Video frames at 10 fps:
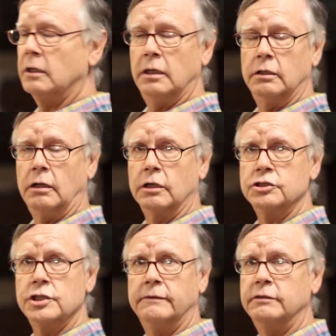and
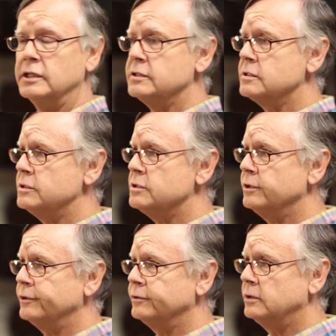longevity is
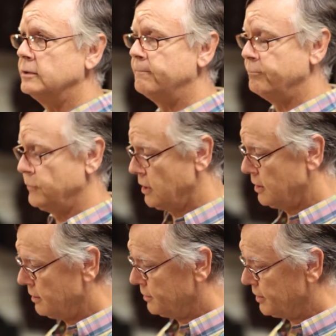concerned.
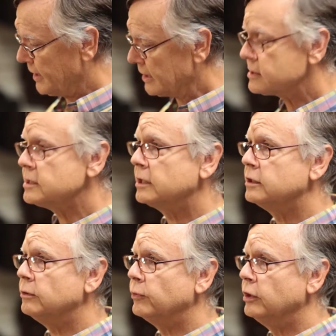The next
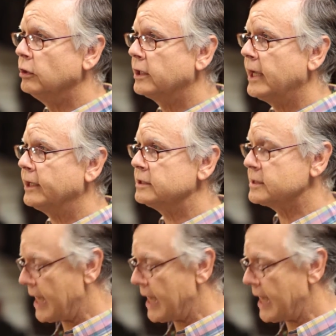thing that we look at is